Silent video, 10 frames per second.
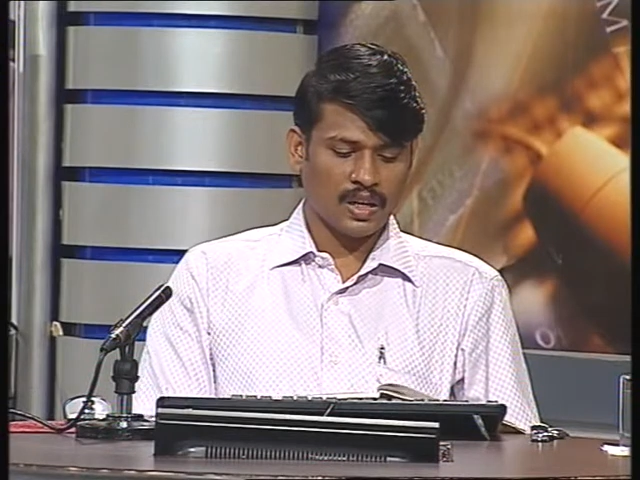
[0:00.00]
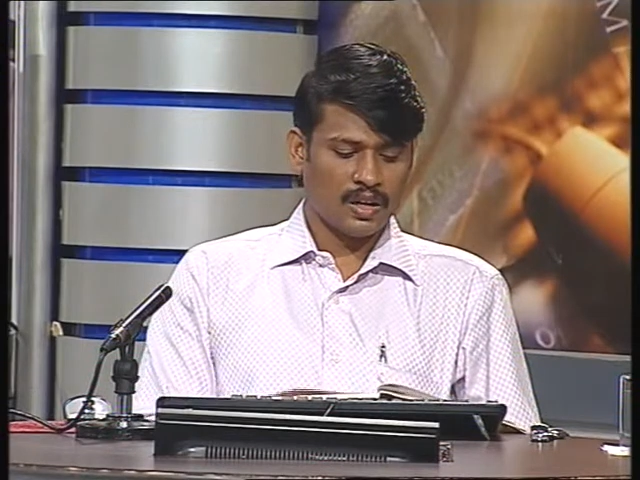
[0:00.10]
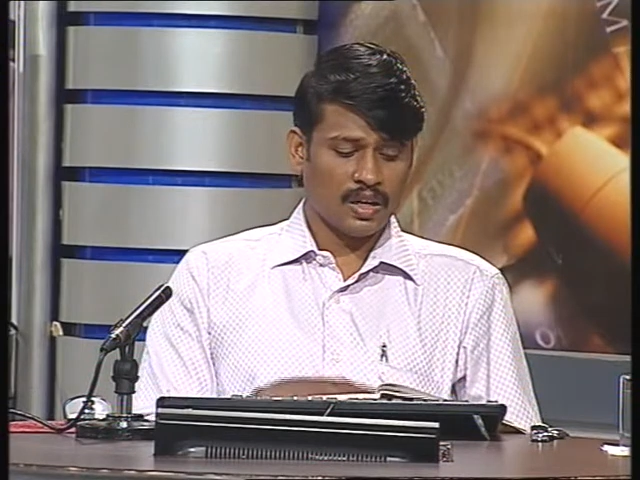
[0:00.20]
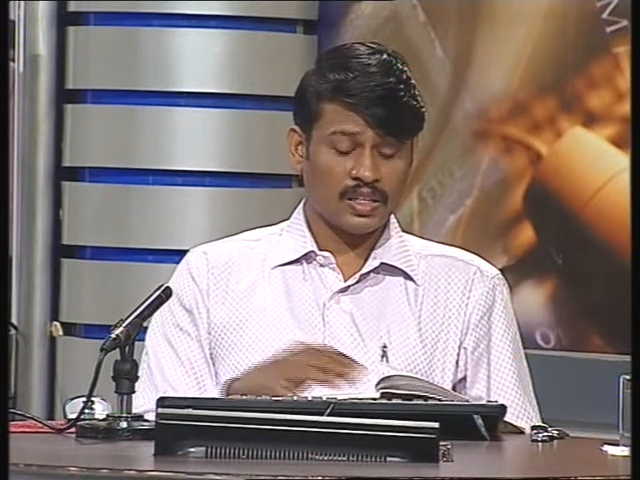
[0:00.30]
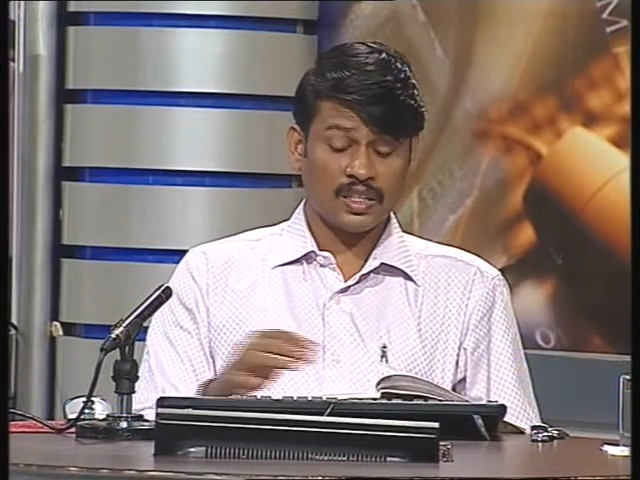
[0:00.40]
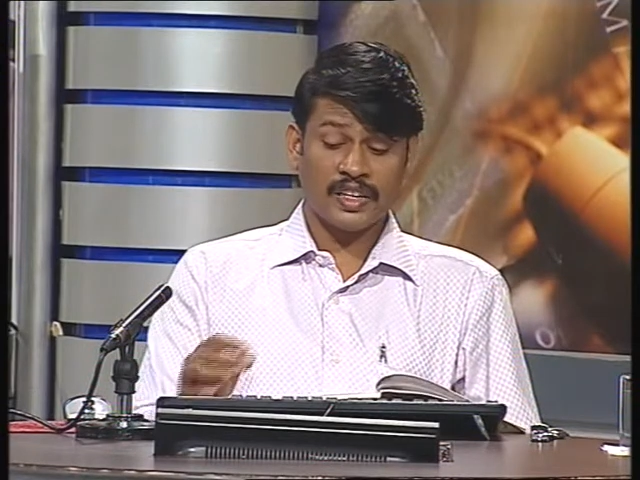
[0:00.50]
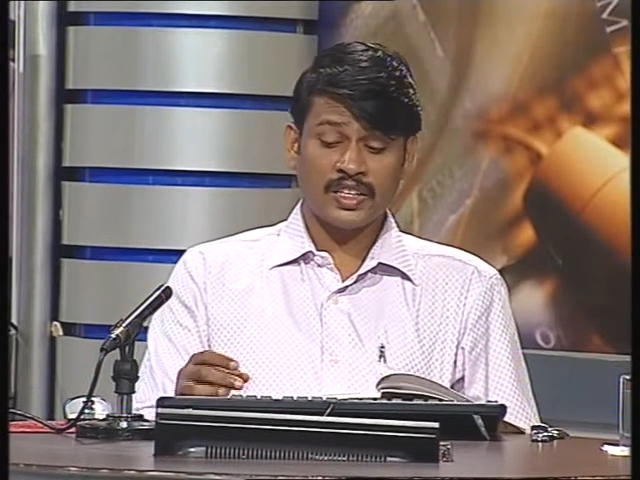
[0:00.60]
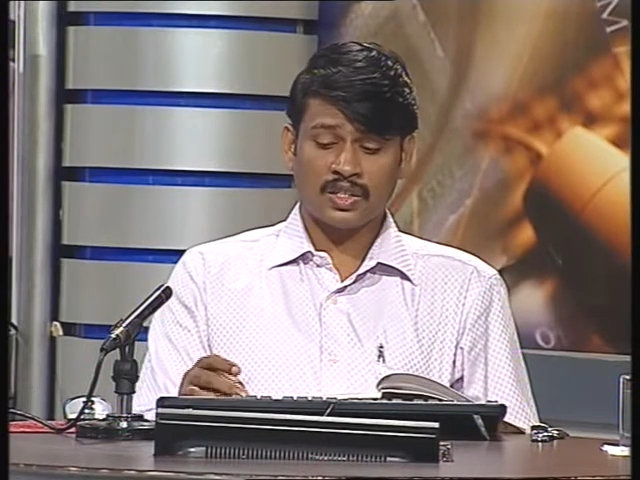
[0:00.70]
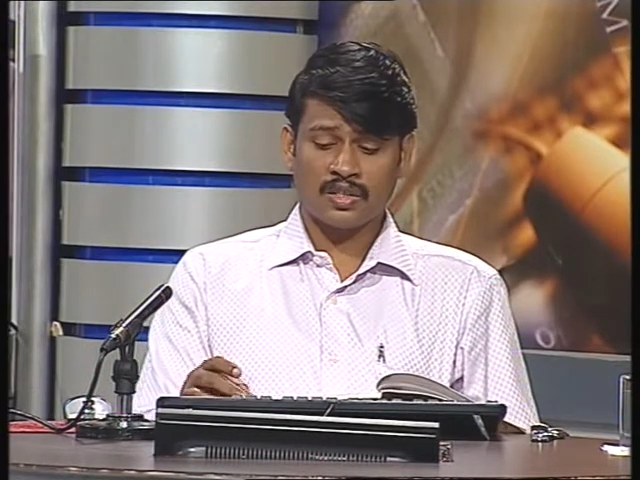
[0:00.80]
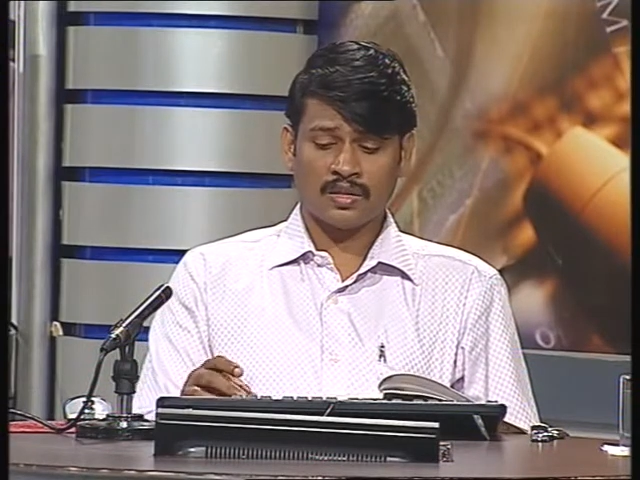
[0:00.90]
And the
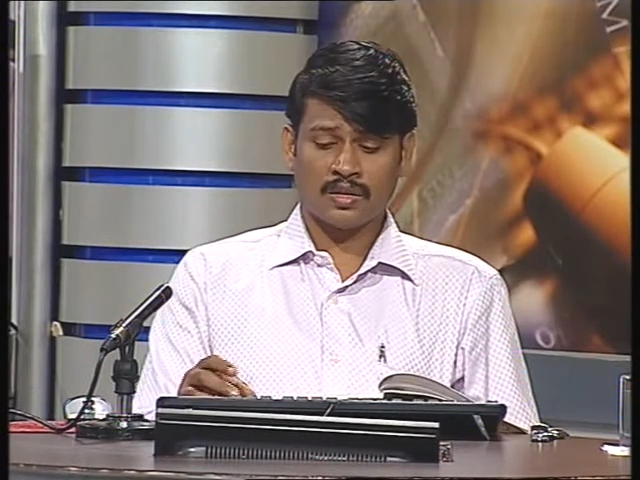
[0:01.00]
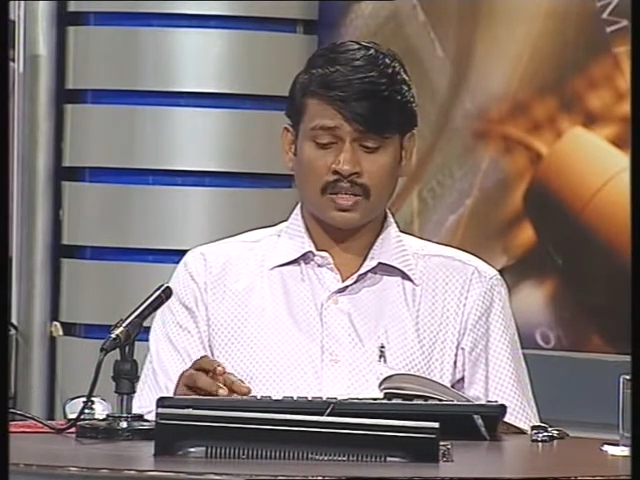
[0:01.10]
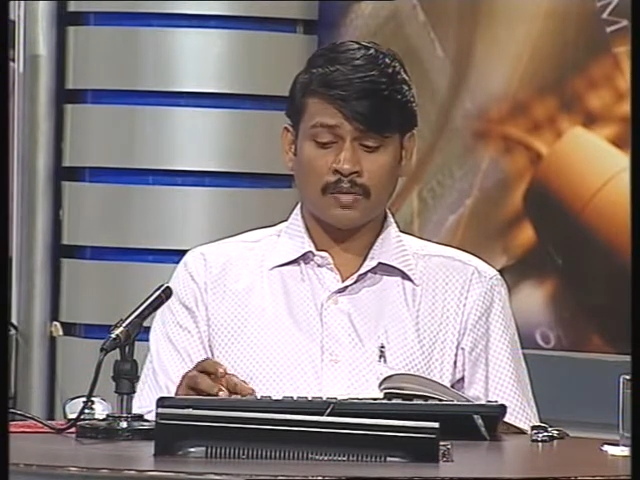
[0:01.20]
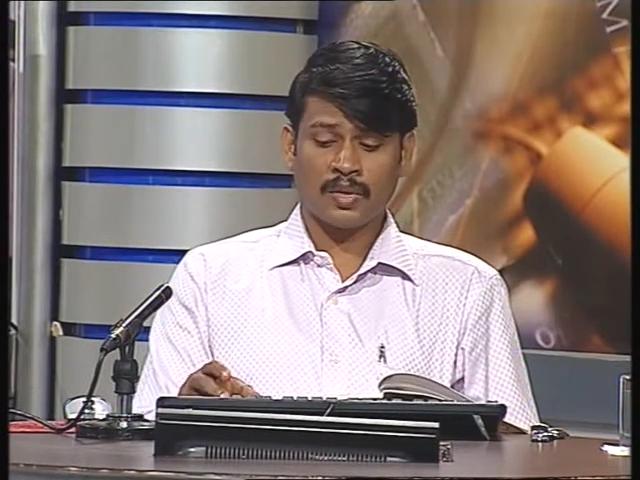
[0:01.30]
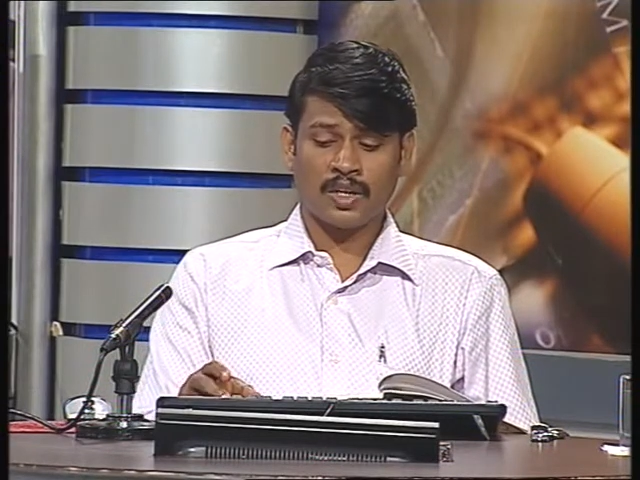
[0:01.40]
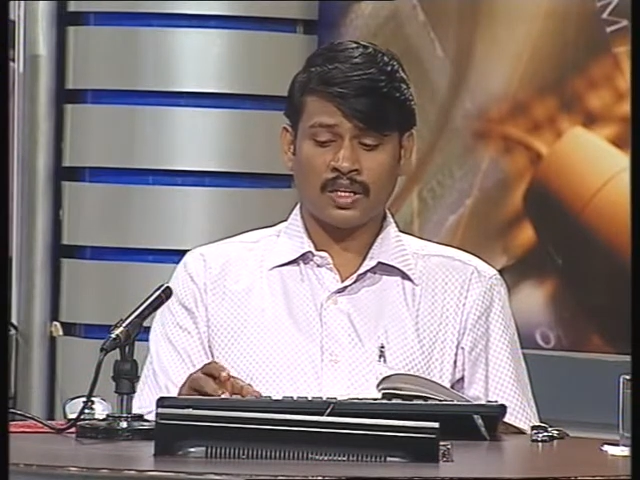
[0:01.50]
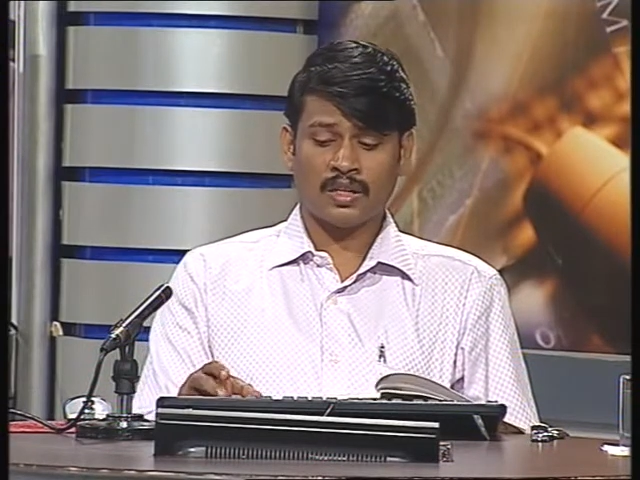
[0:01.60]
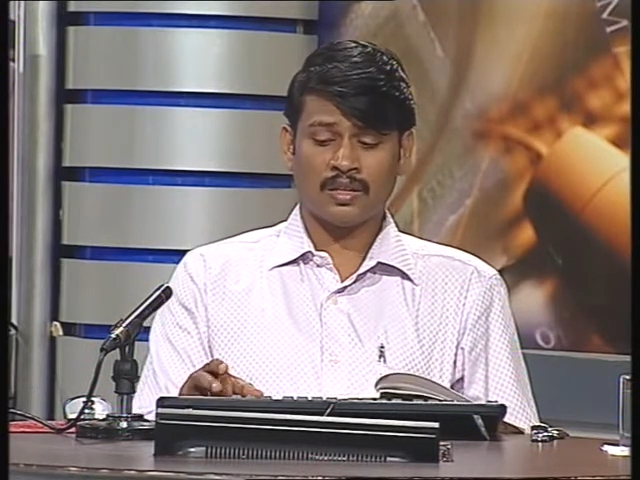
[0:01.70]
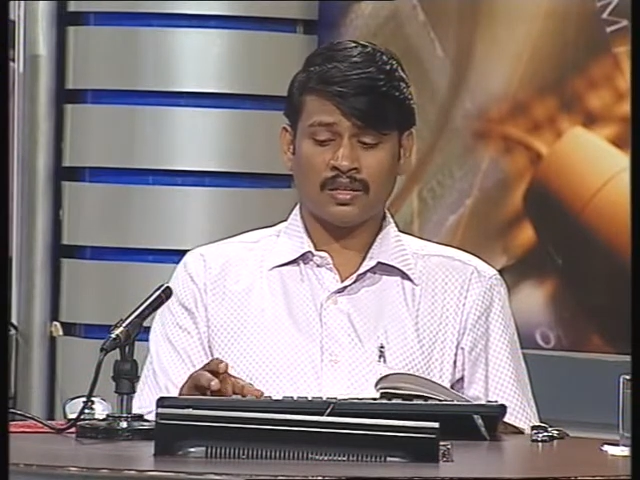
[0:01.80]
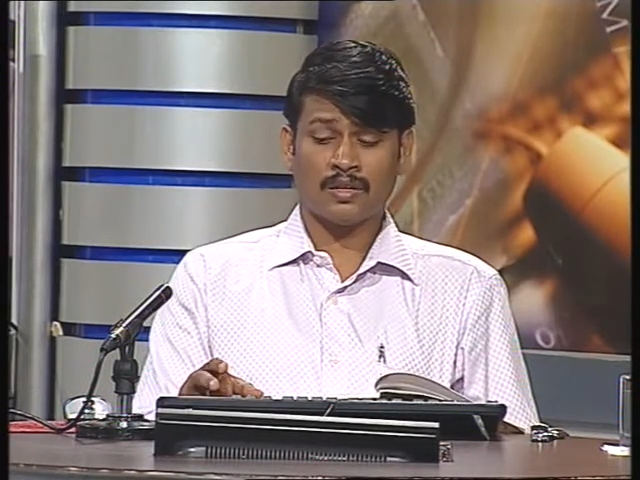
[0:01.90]
next important